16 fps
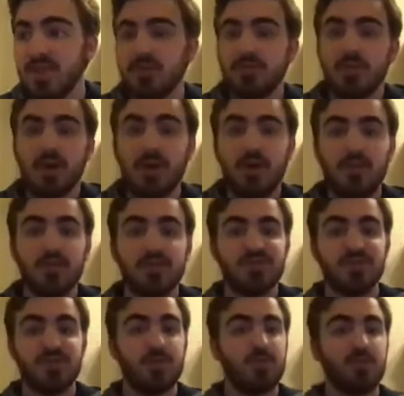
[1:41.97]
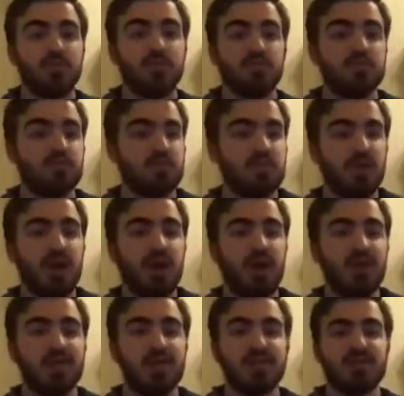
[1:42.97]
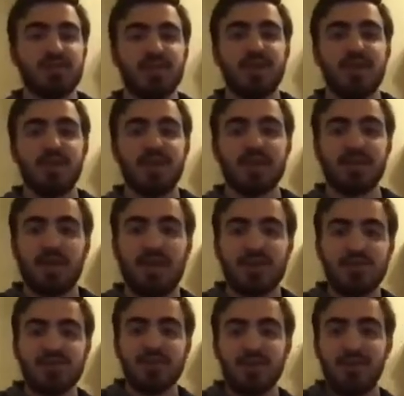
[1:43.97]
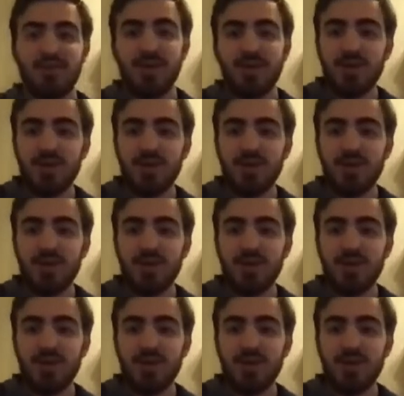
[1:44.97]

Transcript: the run, which we obviously needed last year.